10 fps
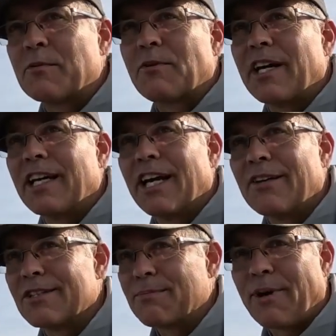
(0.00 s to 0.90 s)
but right now
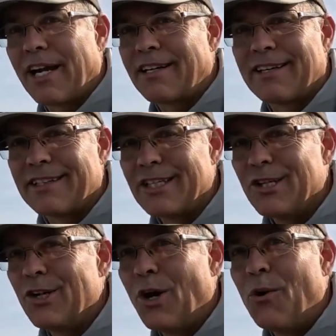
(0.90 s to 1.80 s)
there's practically
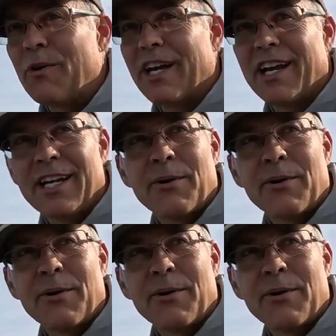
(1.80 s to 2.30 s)
no wind.